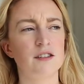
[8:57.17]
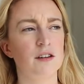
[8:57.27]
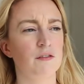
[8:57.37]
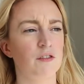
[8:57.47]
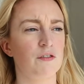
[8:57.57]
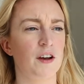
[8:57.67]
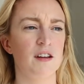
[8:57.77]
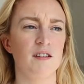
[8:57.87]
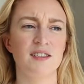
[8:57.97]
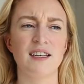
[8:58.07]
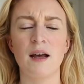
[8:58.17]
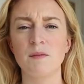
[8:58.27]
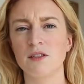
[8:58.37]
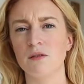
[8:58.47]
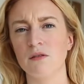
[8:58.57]
studying for final
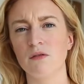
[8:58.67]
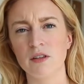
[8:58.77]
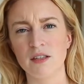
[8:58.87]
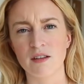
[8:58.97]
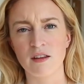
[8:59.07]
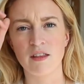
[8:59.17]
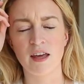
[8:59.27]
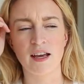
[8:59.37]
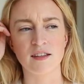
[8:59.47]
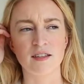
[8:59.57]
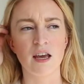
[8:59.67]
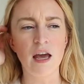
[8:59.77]
exams and doing all these other things,